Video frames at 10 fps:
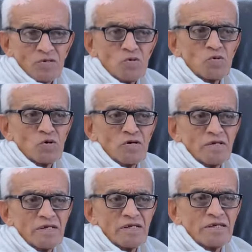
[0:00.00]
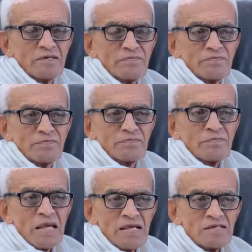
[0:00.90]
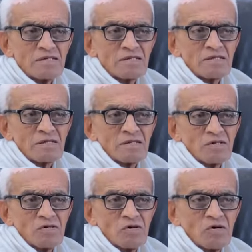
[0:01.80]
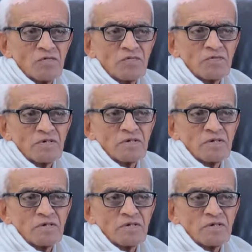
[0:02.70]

no concrete base of